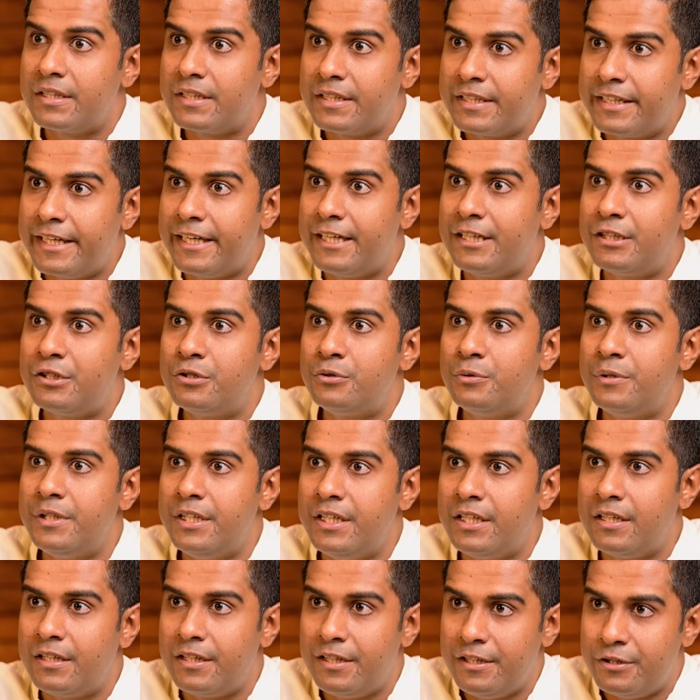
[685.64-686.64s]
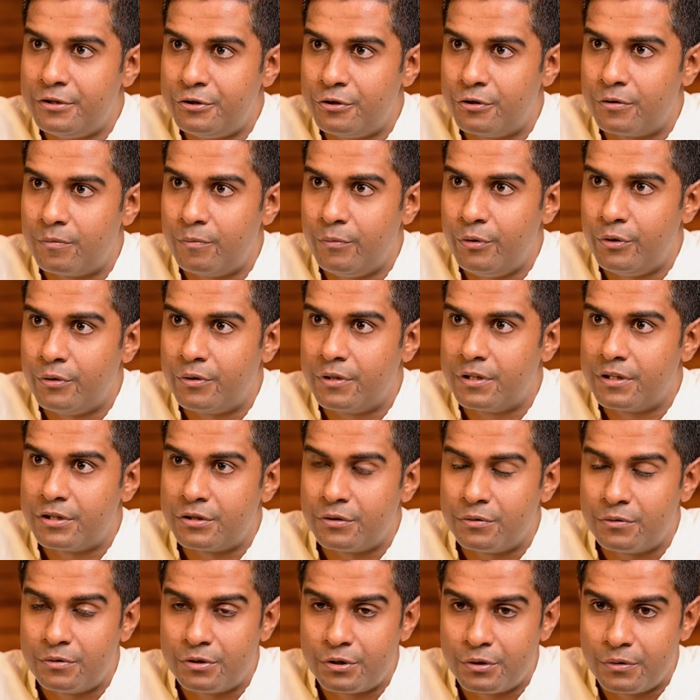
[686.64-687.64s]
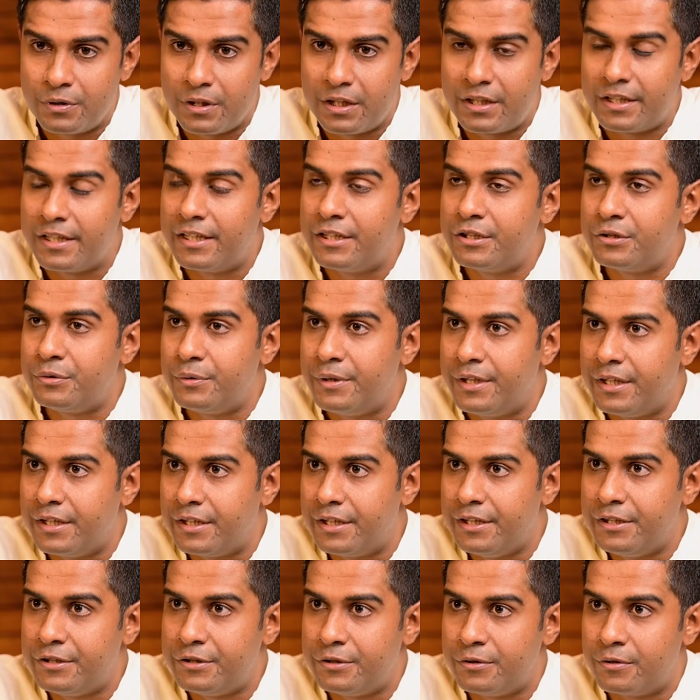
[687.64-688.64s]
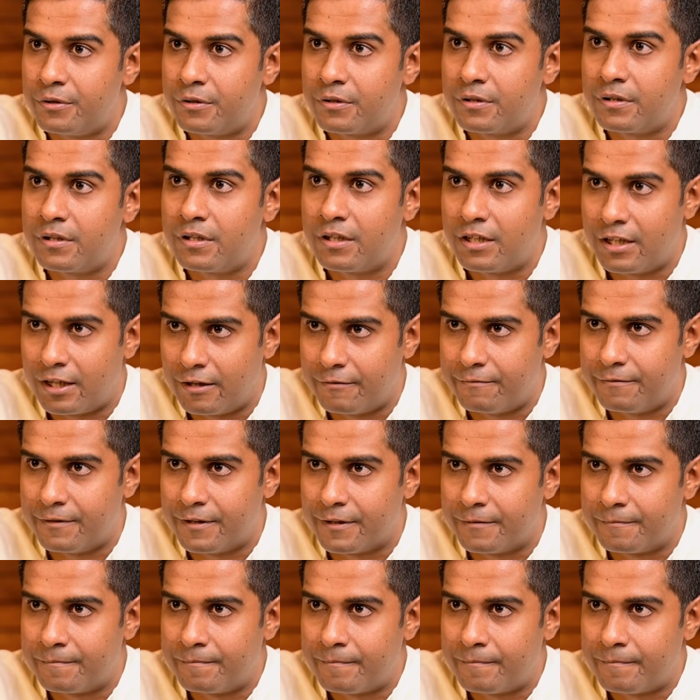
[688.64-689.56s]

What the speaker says: tends to increase your mucus, sugar tends to increase your kapha.